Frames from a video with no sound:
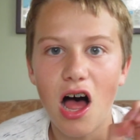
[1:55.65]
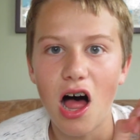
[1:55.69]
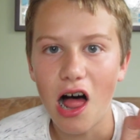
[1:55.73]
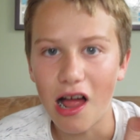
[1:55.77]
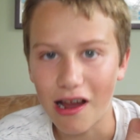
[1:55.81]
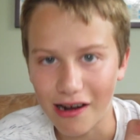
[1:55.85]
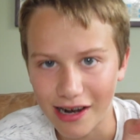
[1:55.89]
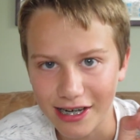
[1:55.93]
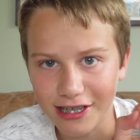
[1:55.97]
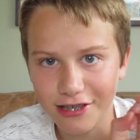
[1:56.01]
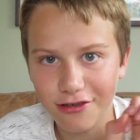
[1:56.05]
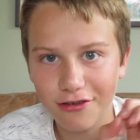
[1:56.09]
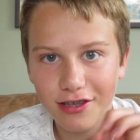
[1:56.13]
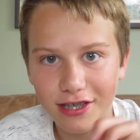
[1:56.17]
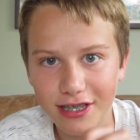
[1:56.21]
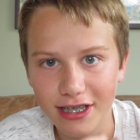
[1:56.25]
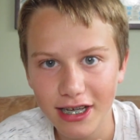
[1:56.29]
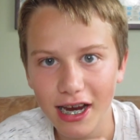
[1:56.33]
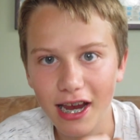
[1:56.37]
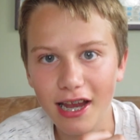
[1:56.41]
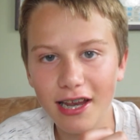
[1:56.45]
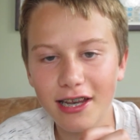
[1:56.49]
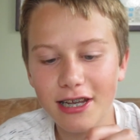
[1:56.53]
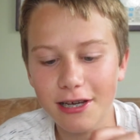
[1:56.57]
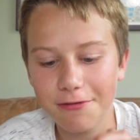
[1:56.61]
Alright, so the
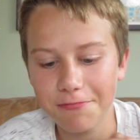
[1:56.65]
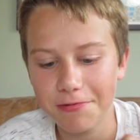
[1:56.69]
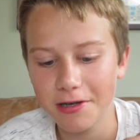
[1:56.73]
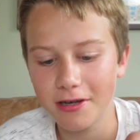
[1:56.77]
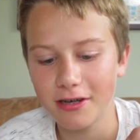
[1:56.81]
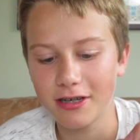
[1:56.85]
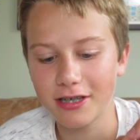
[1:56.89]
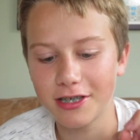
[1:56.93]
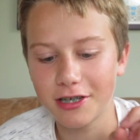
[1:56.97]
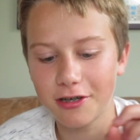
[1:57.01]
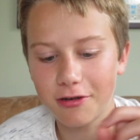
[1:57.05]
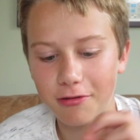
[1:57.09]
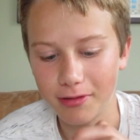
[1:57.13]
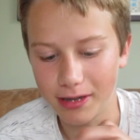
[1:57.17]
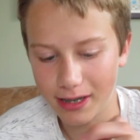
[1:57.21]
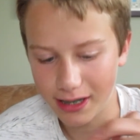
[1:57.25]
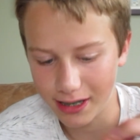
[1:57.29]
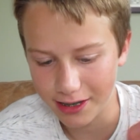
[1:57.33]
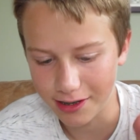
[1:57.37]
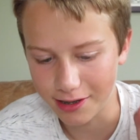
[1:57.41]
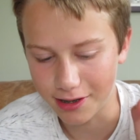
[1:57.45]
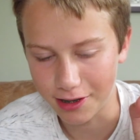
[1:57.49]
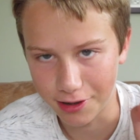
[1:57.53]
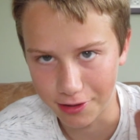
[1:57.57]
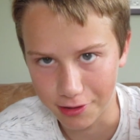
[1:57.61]
second tip here is
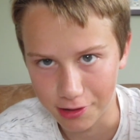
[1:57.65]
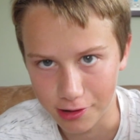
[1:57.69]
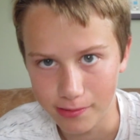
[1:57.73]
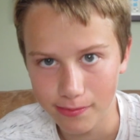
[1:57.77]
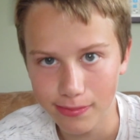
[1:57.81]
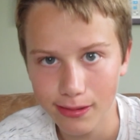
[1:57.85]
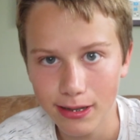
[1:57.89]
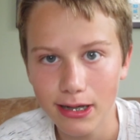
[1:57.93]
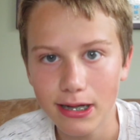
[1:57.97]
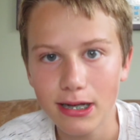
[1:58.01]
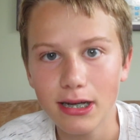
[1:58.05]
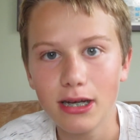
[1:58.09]
creating a group.